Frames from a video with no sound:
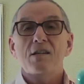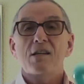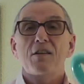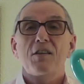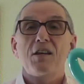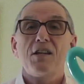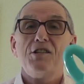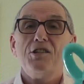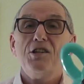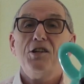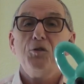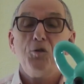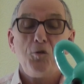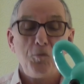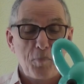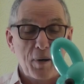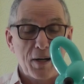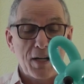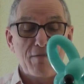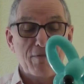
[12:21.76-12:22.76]
And there's your little
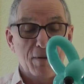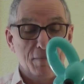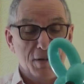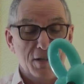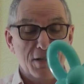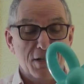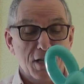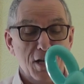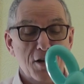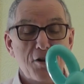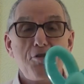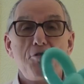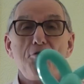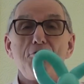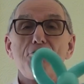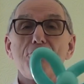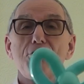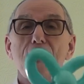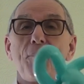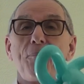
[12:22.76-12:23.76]
bunny rabbit's
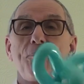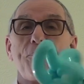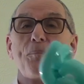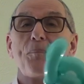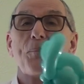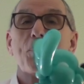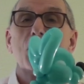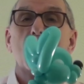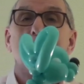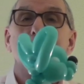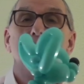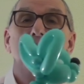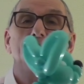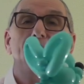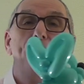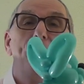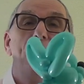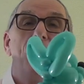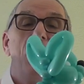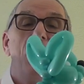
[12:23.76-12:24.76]
nose. Alright,